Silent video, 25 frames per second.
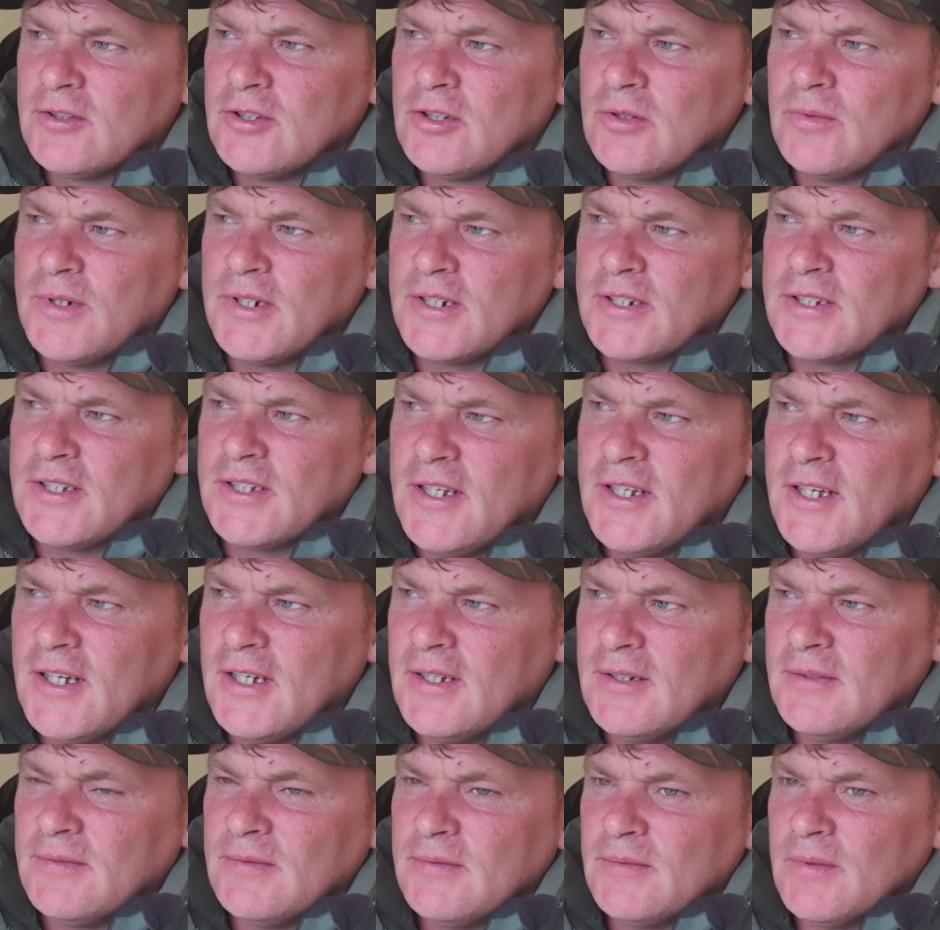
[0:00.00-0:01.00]
2
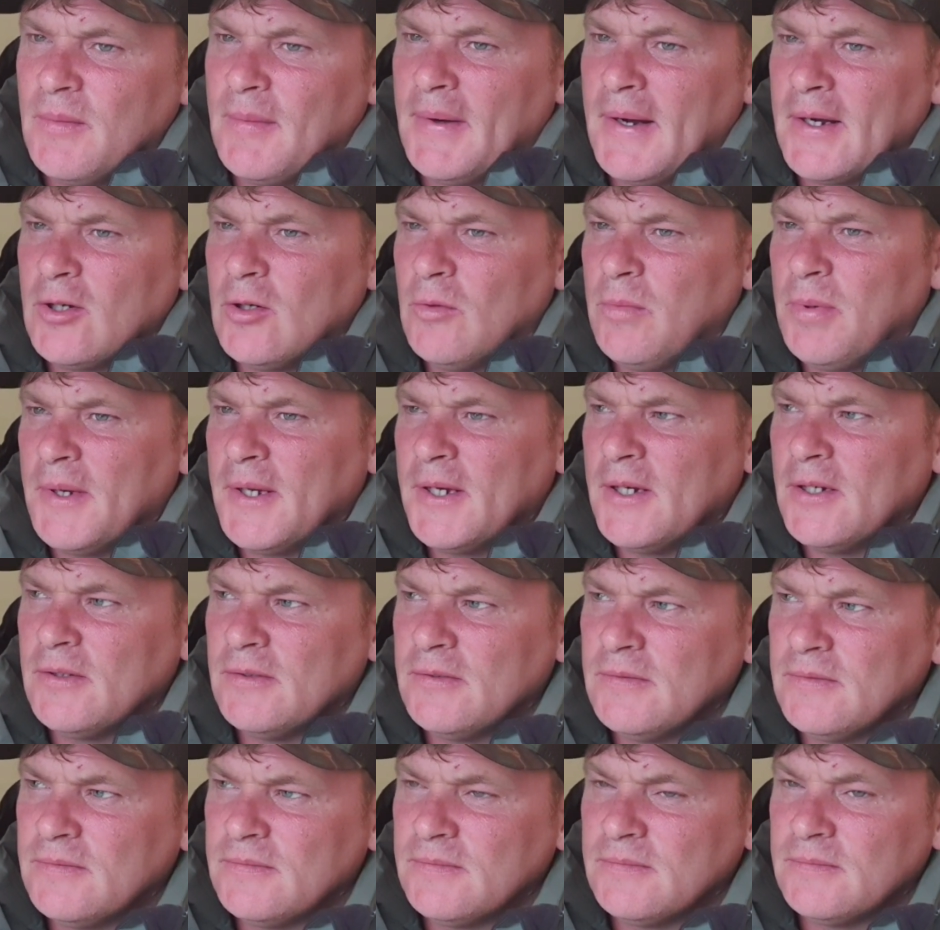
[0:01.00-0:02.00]
today, we're back up here,
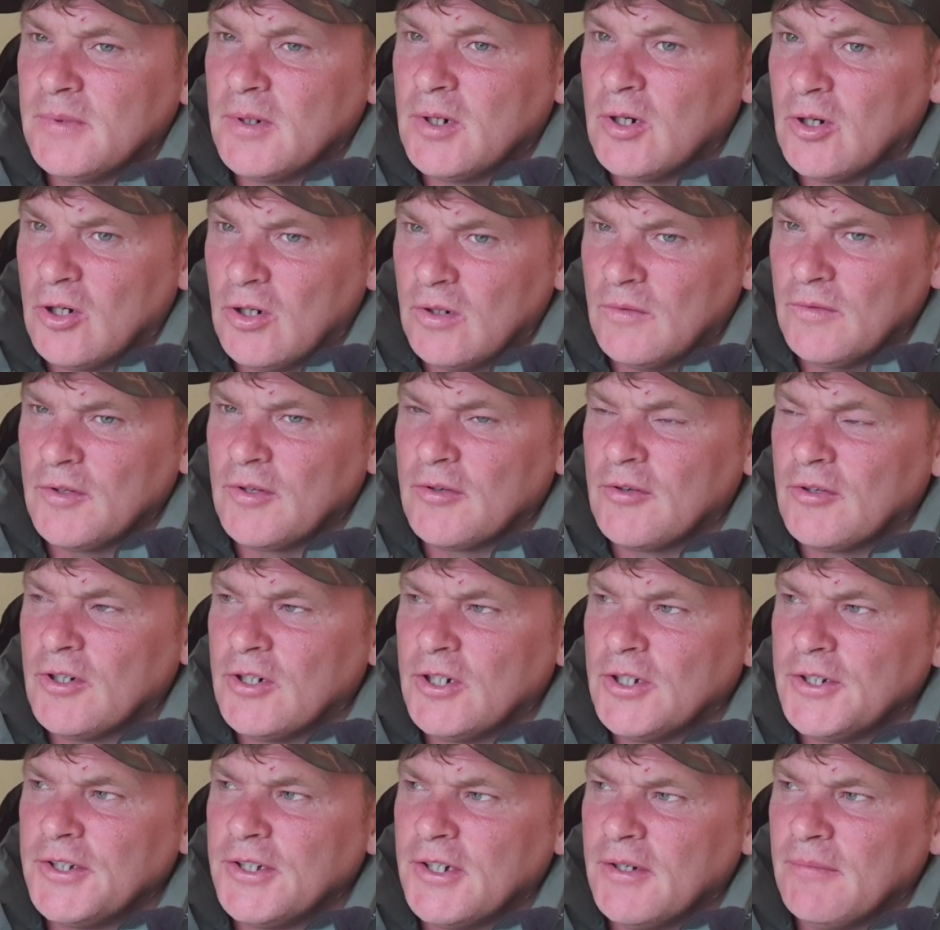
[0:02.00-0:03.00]
but over the
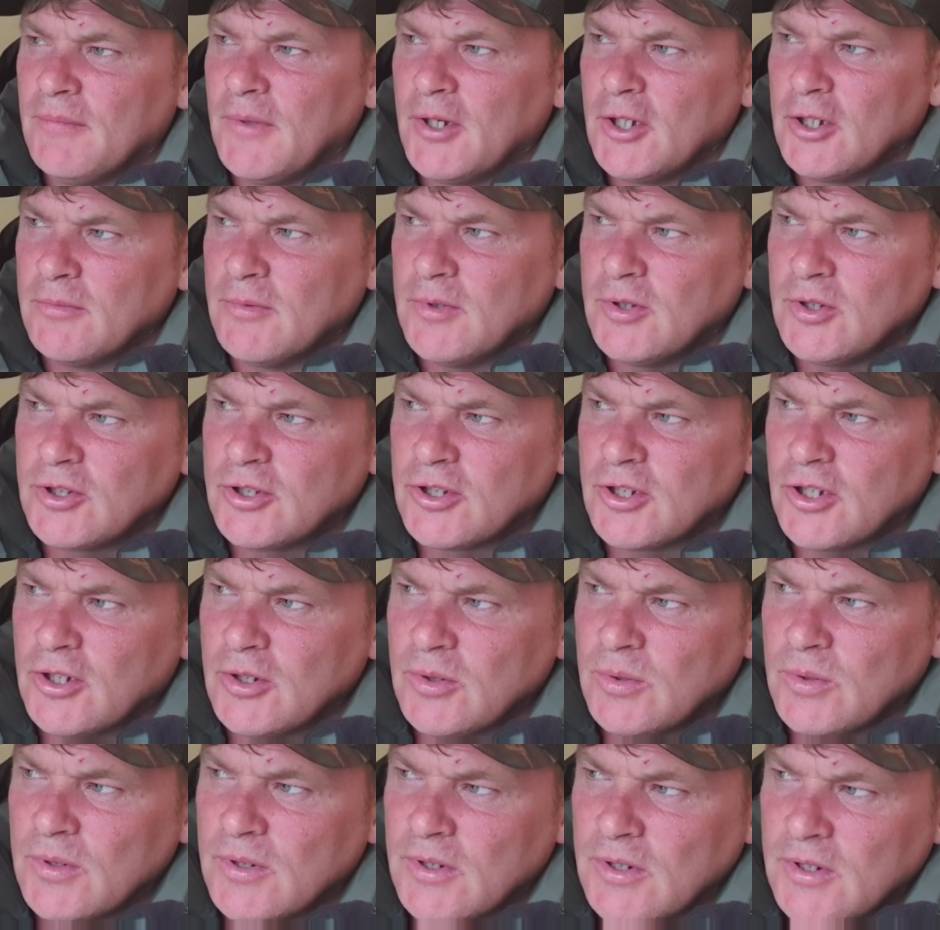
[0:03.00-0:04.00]
road on Monument 2,
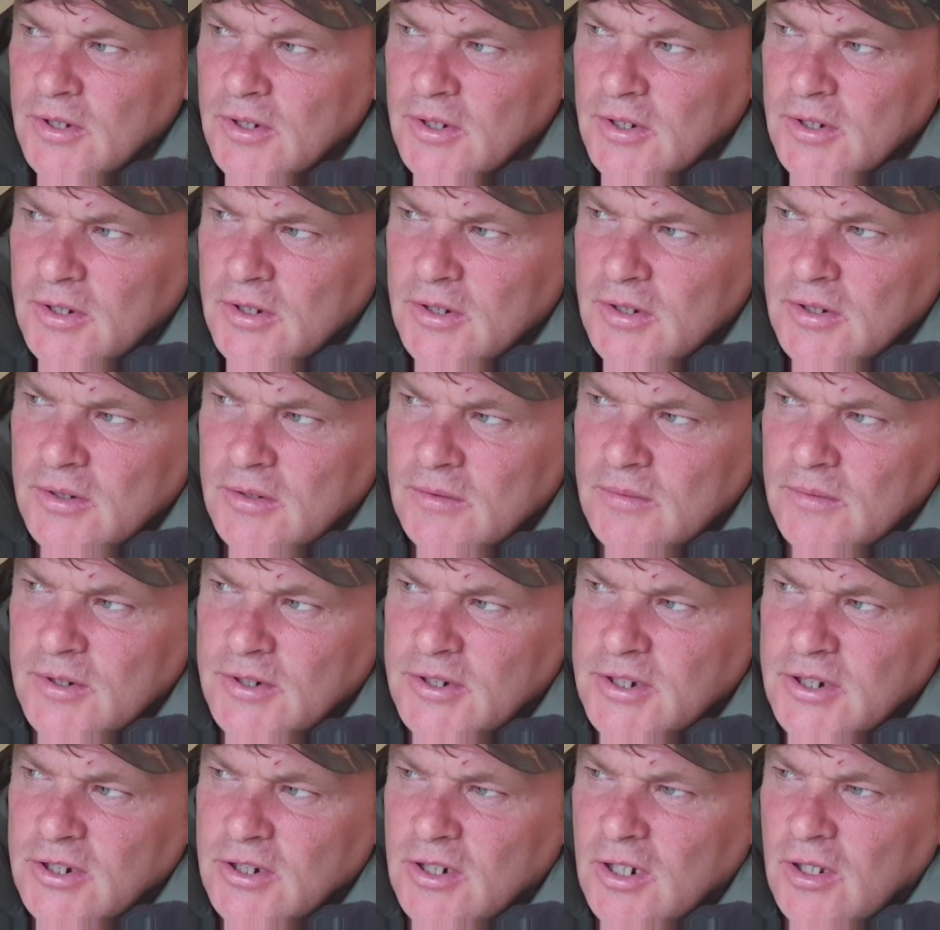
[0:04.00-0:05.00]

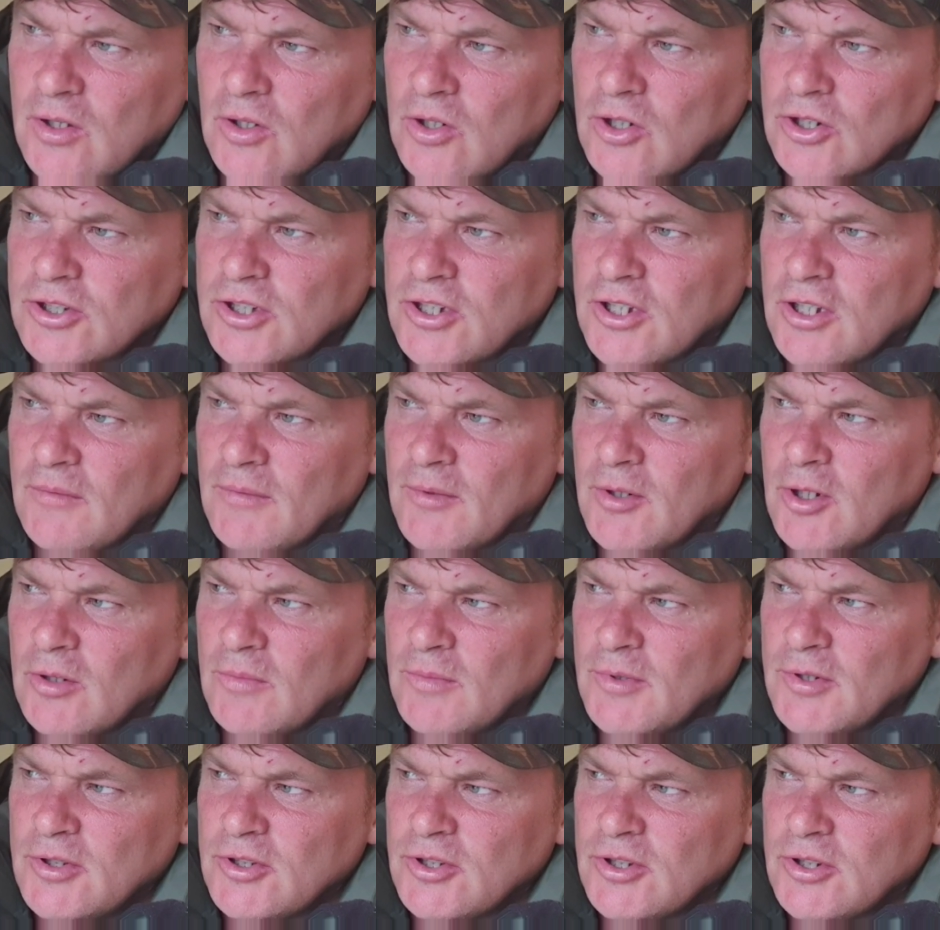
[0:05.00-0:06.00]
which is closed at the
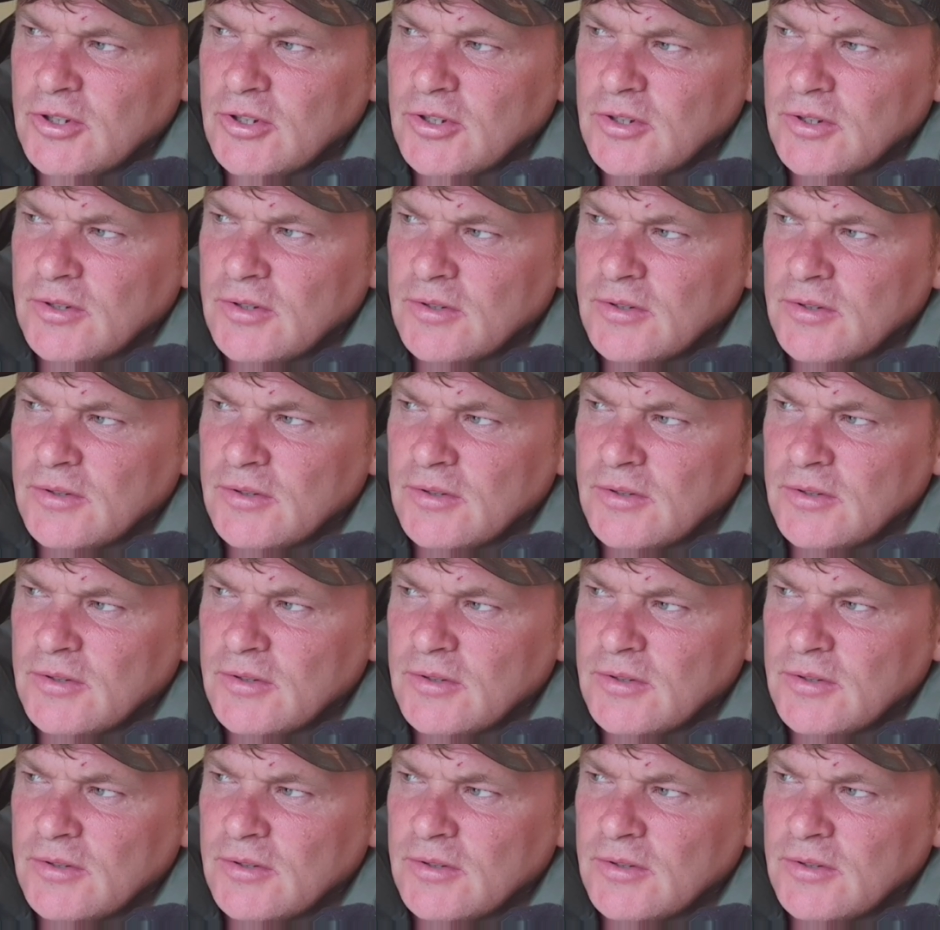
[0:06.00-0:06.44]
moment